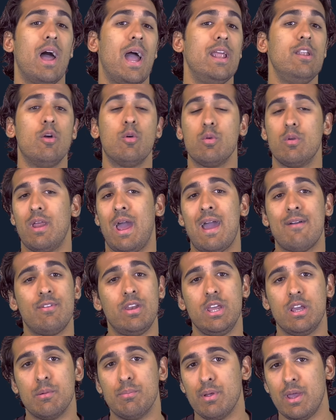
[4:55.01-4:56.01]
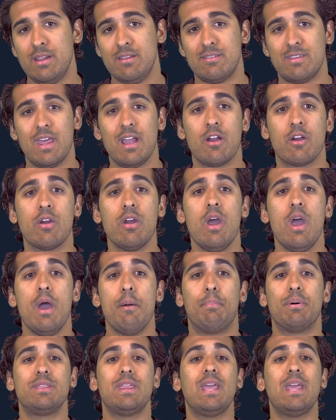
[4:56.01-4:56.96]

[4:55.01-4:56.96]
I don't have any complaints there, but